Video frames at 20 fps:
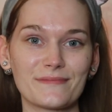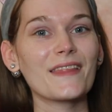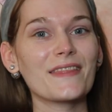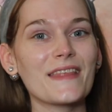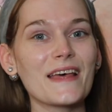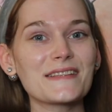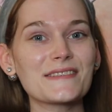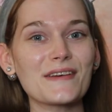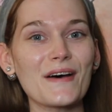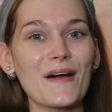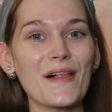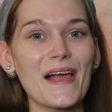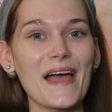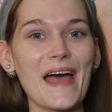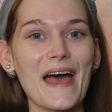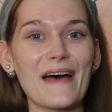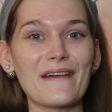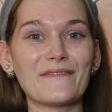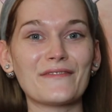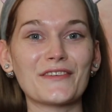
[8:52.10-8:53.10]
That's all I
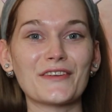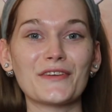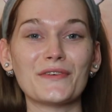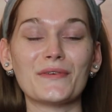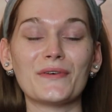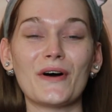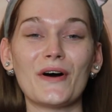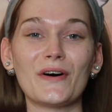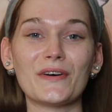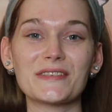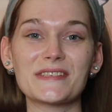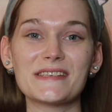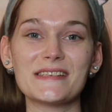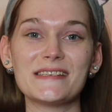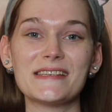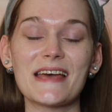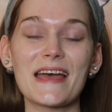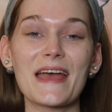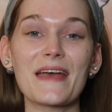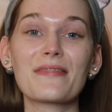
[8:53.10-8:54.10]
have for you all
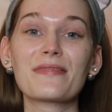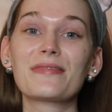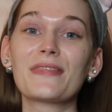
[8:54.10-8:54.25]
today.